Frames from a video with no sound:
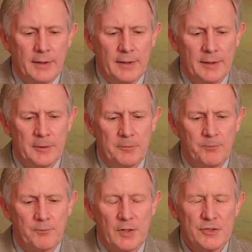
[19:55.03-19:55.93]

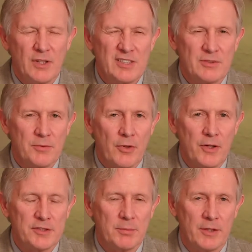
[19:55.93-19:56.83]
So that's some
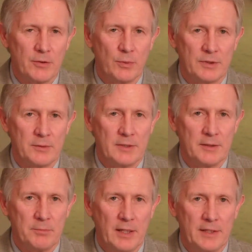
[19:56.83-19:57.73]
thoughts about the 1 to
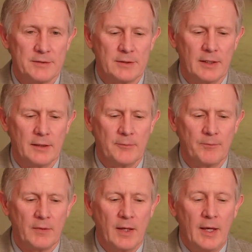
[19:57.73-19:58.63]
10 pain scale.
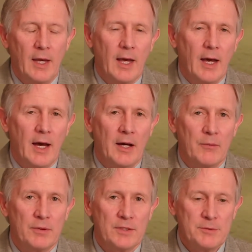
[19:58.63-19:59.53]

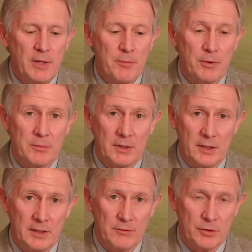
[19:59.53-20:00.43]
With this paper I'm going to
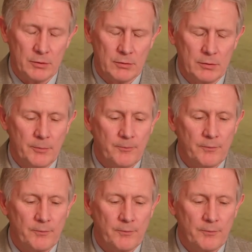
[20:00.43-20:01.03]
give you,